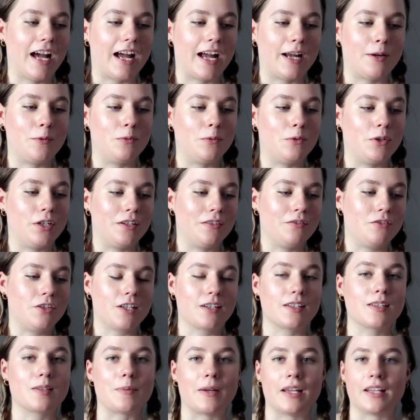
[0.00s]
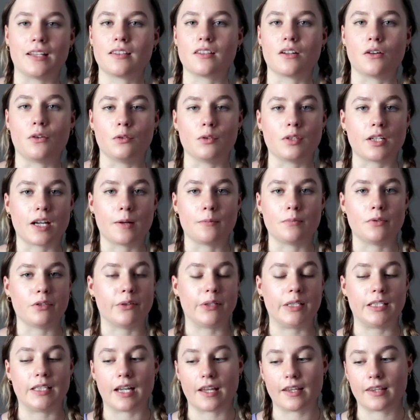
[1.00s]
I would have just spent the whole time
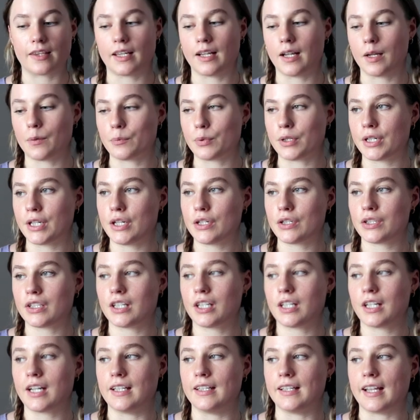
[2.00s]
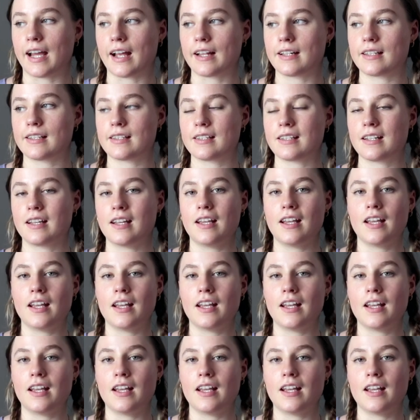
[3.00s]
doing nothing, I'm pretty sure, and that's